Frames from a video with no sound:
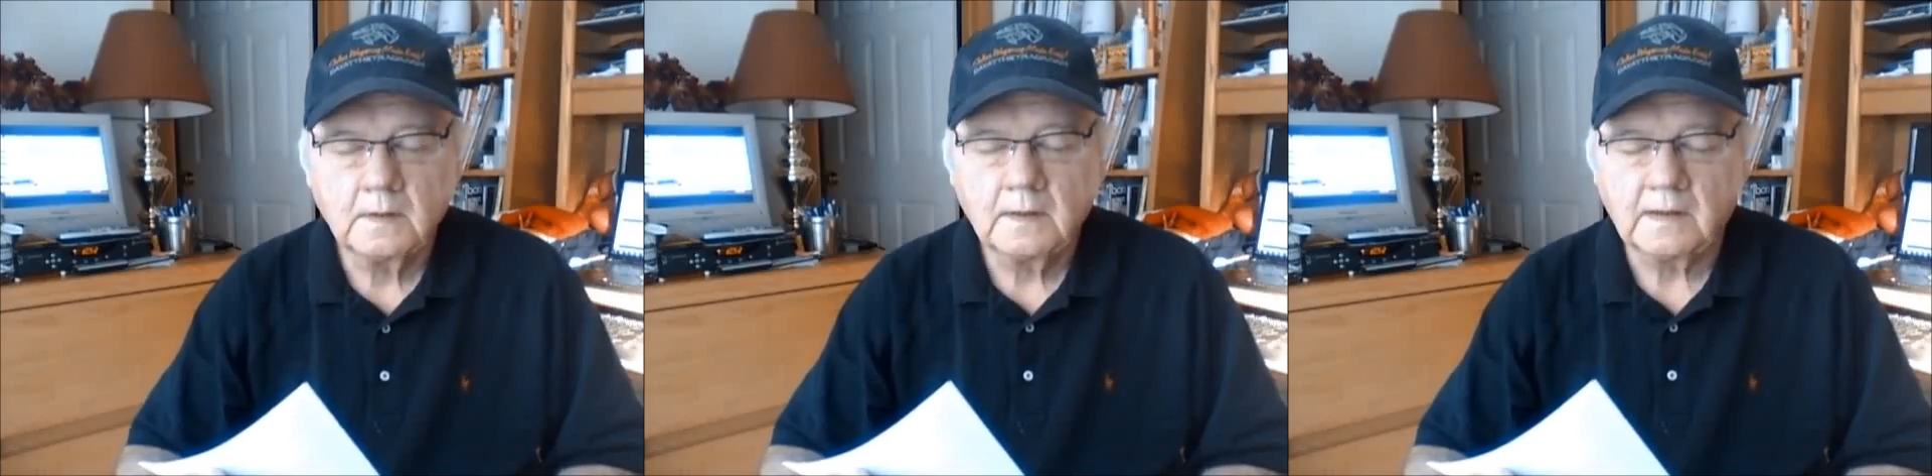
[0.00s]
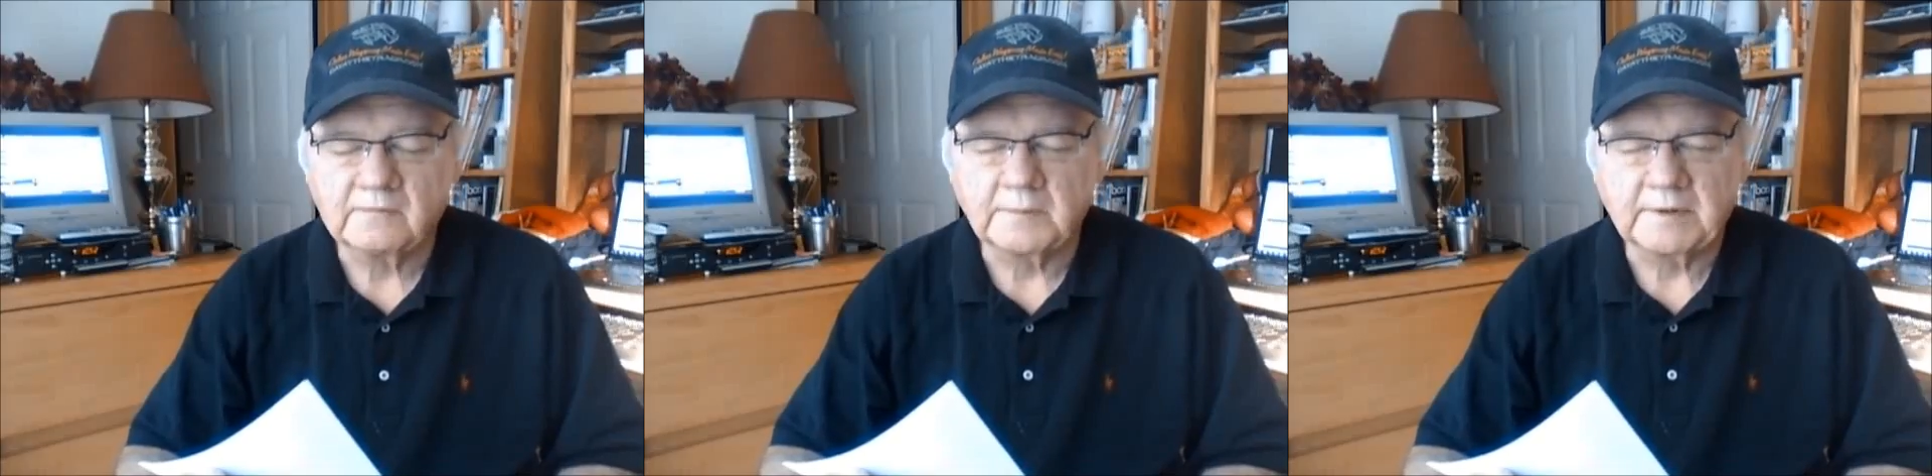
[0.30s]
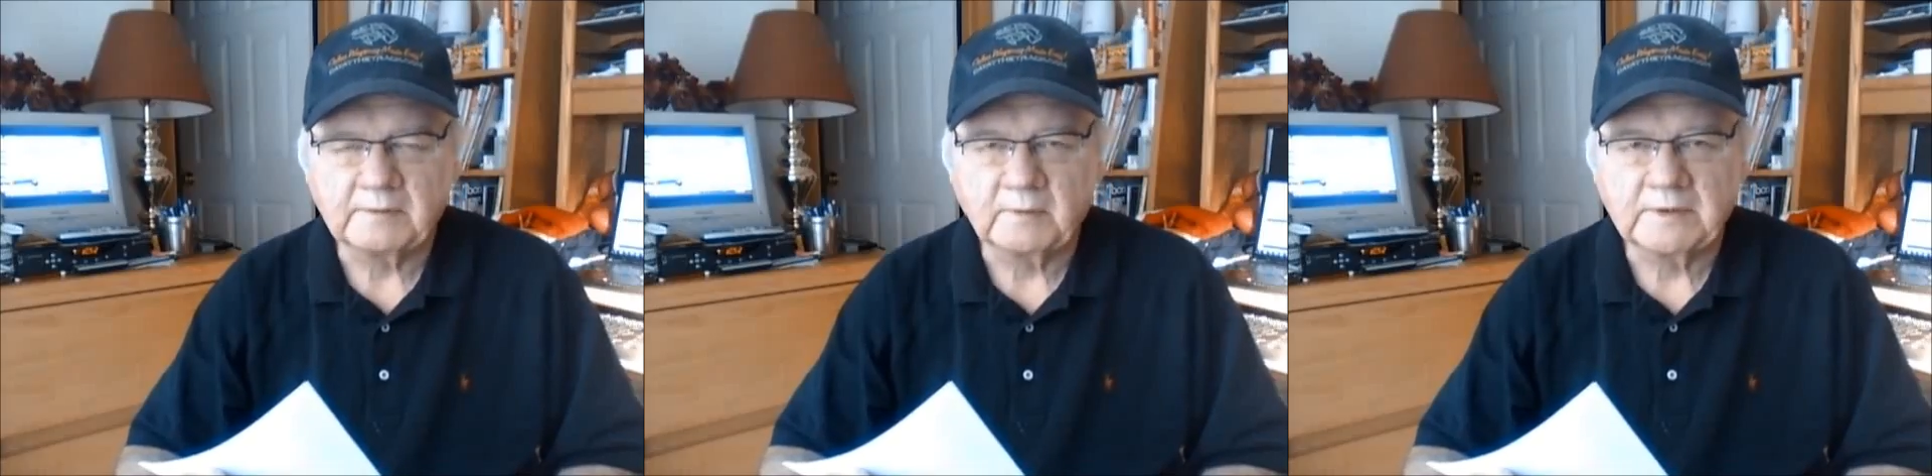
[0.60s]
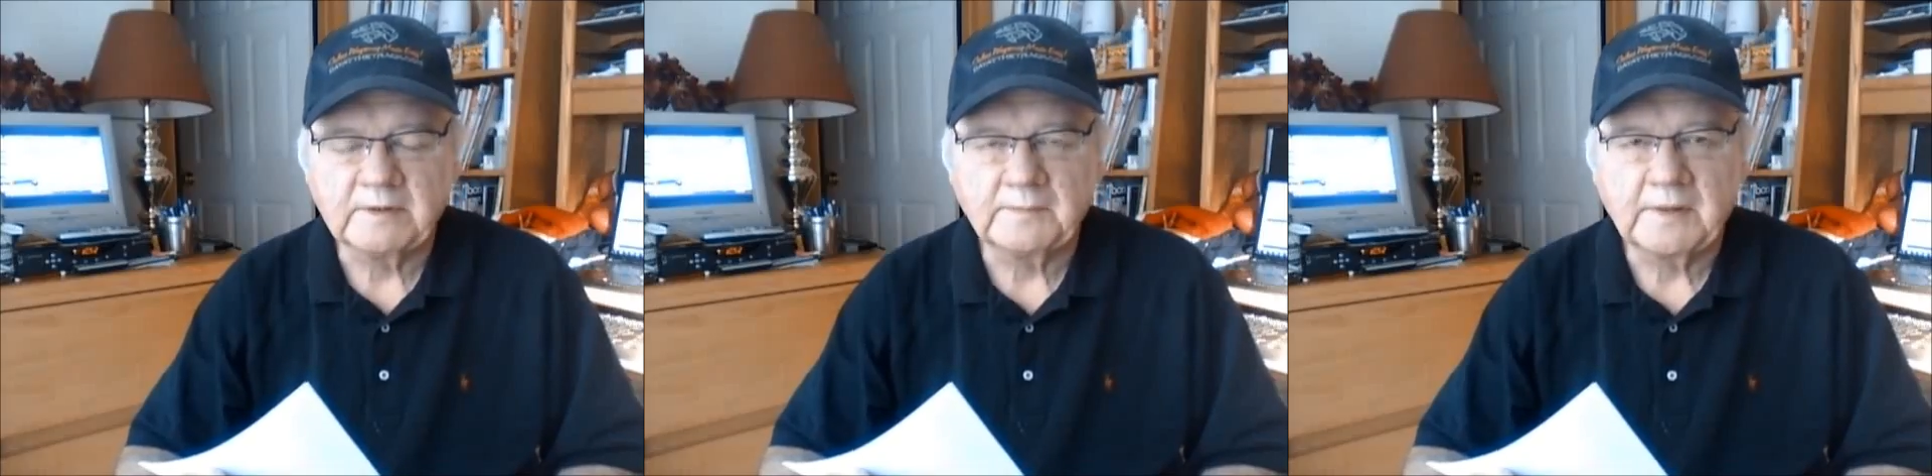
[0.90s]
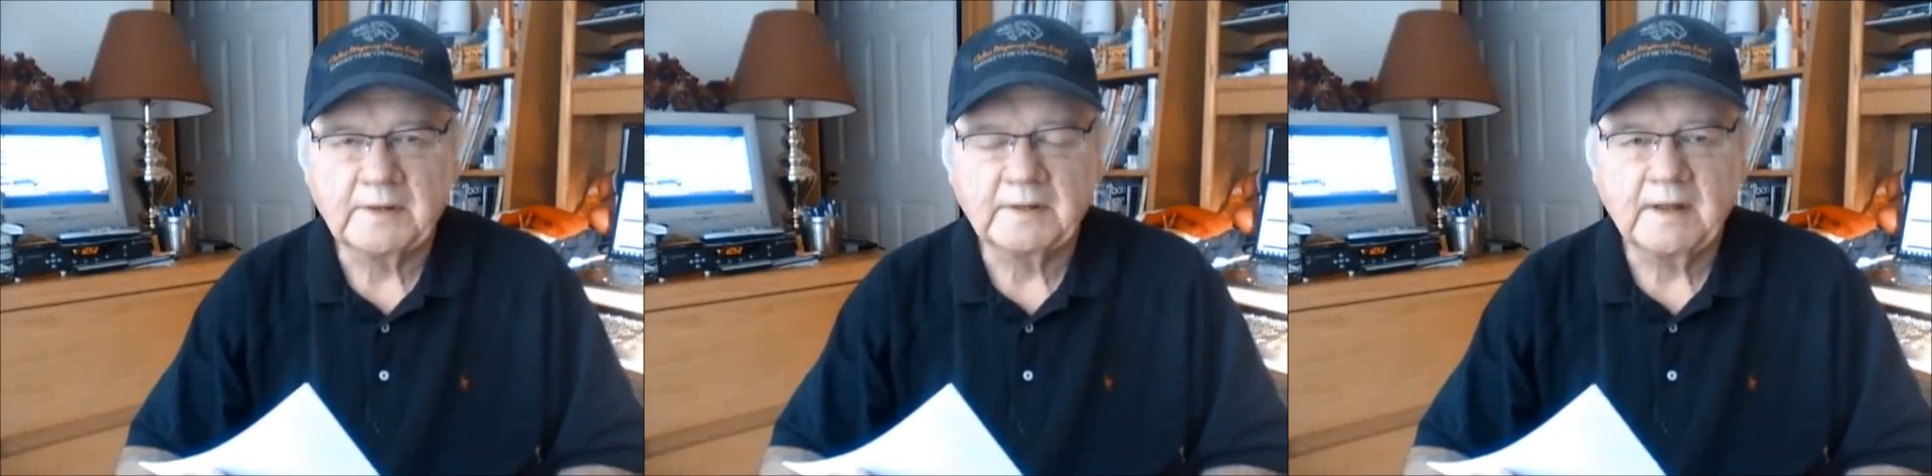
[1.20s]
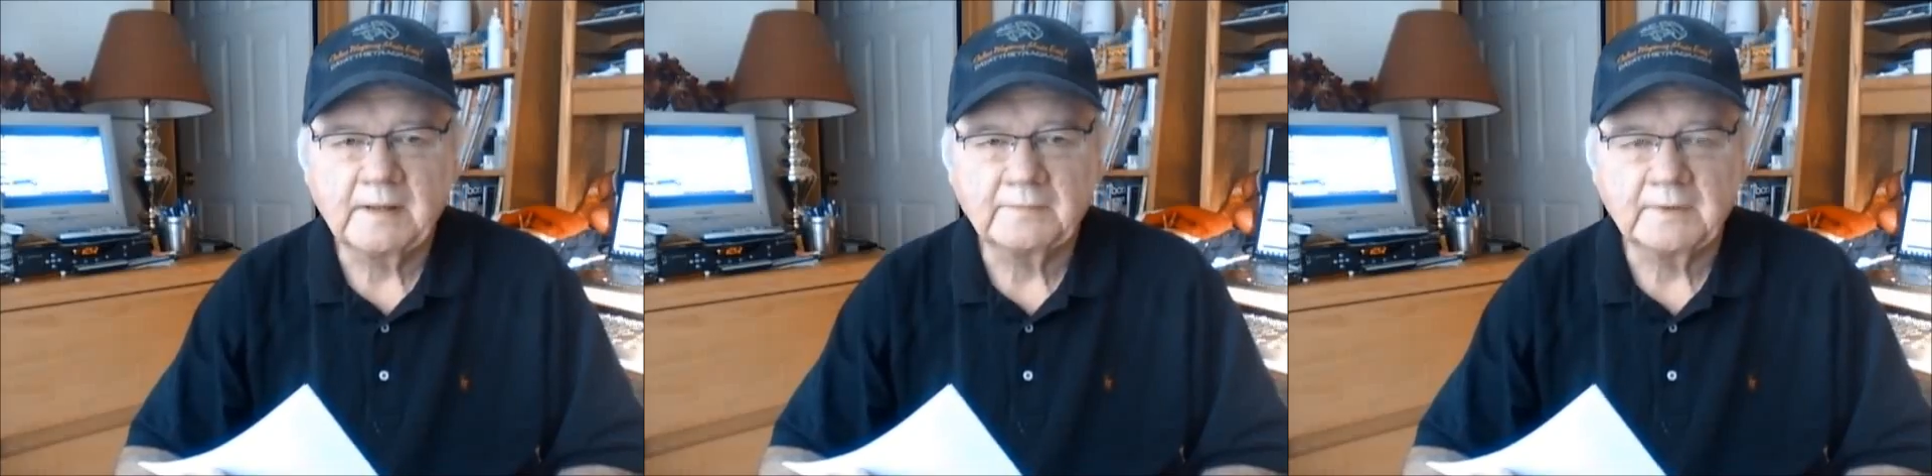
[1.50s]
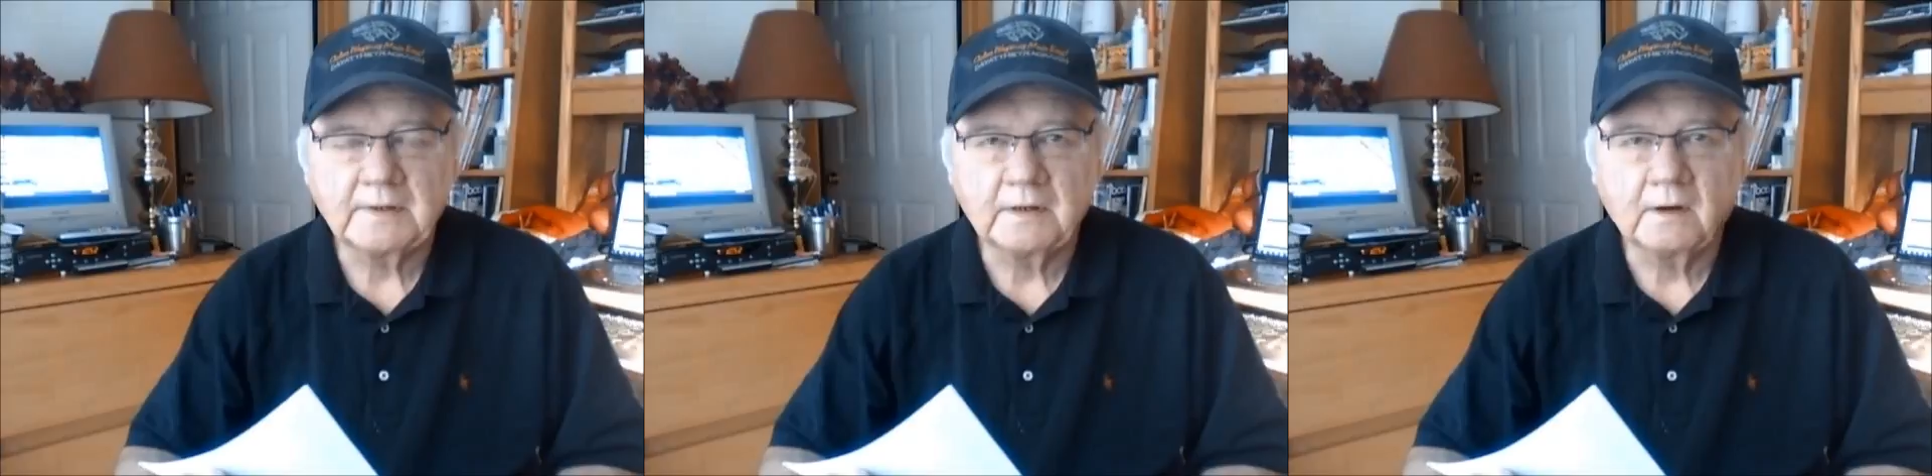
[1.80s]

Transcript: everybody would beat him handicapping